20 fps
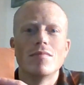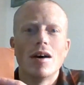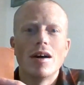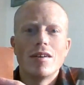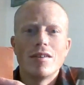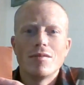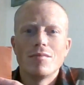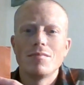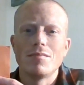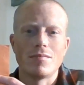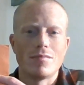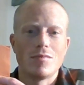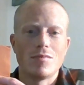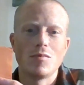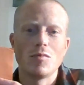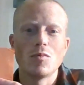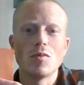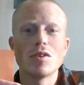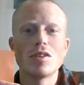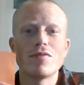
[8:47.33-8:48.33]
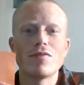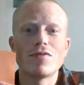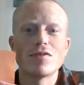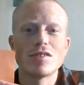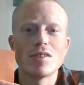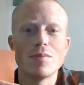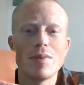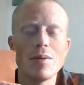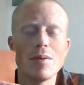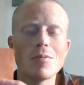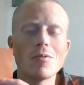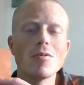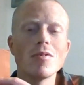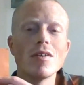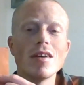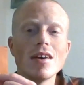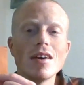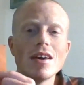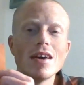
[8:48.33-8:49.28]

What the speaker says: I don't know, worth it for some people.